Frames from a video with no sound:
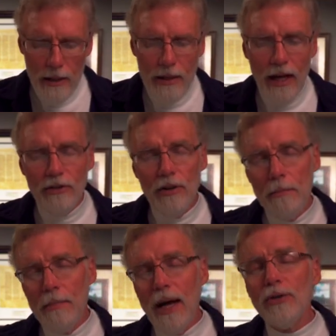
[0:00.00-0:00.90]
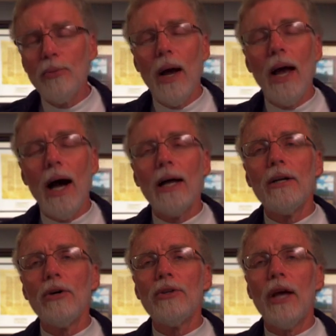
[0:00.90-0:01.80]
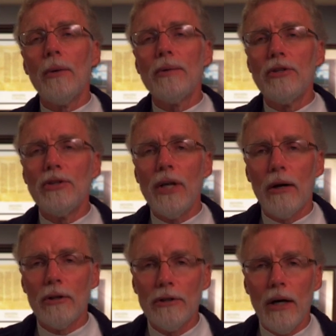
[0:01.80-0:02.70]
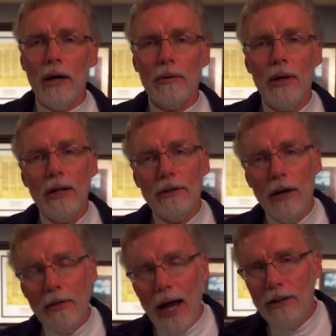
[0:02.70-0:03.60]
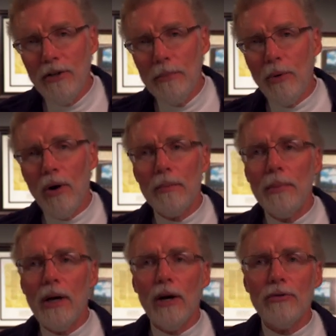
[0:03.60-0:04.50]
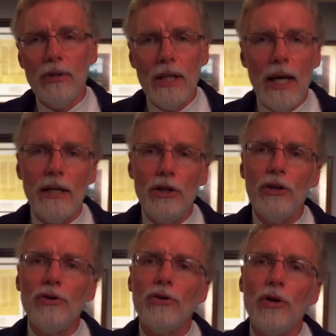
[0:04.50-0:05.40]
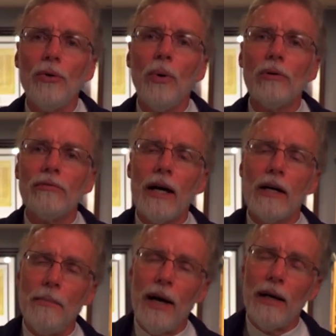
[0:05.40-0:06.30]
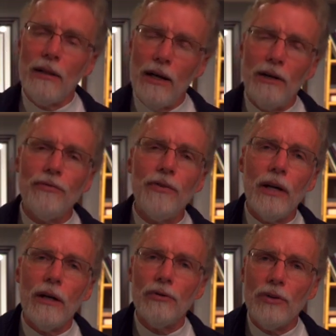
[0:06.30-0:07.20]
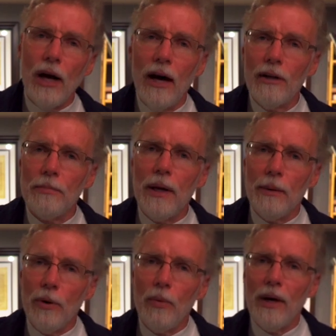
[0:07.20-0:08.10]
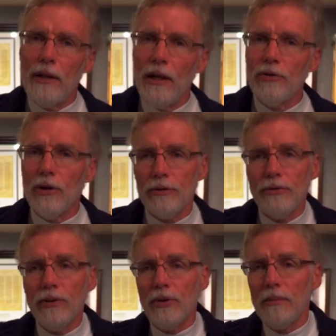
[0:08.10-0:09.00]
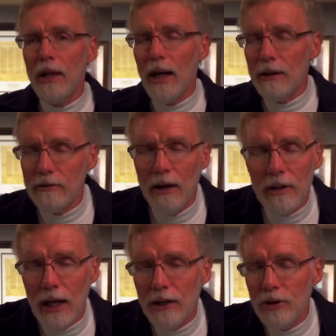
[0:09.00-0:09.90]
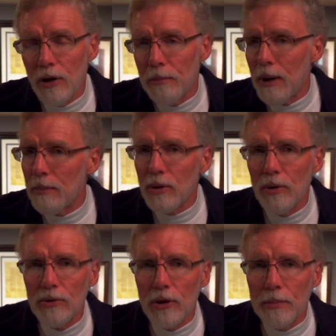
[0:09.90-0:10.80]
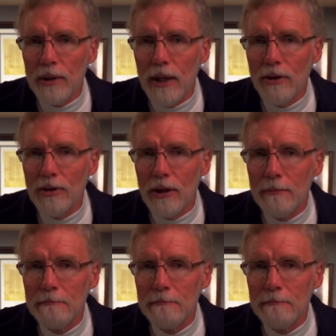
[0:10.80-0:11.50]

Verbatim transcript: That's the best way I know to help this channel grow. Now that's important because then YouTube will recommend these videos to other people when they search for something like Revelation or biblical interpretation.